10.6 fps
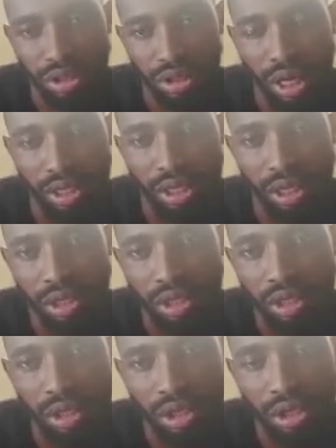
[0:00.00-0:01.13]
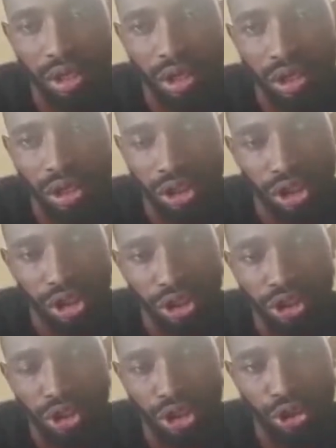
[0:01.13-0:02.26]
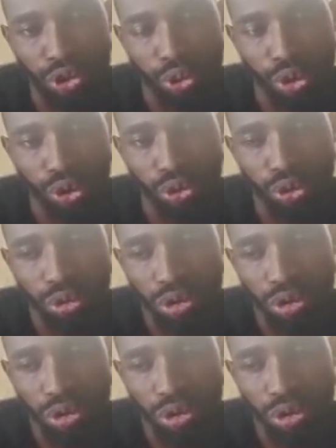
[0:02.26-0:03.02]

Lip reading: Tata lead a squad